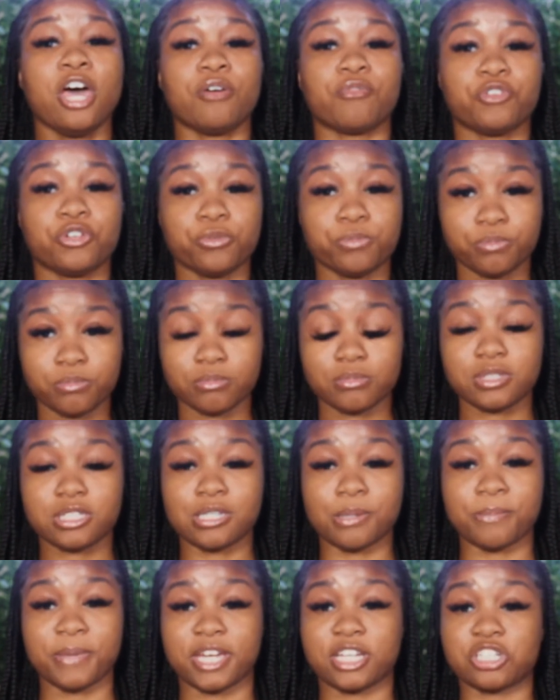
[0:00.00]
for you
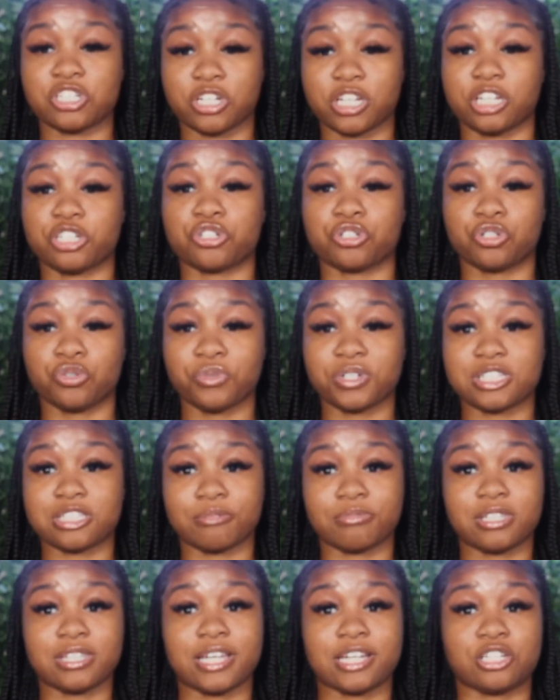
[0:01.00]
to make sure that you're doing
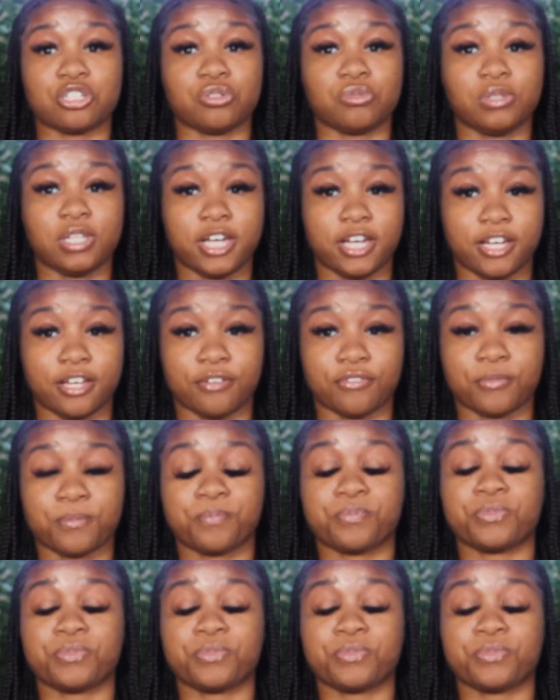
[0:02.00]
something that you love.